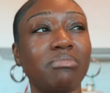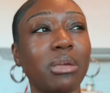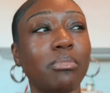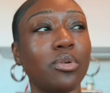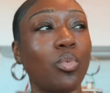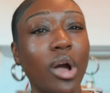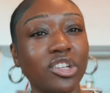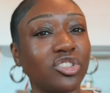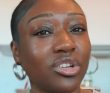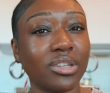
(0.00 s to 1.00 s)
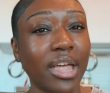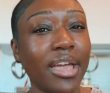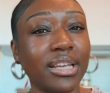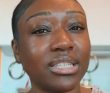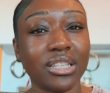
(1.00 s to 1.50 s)
people wash their
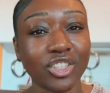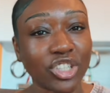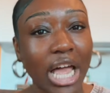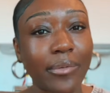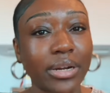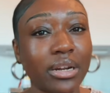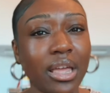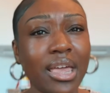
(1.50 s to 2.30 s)
legs in the shower.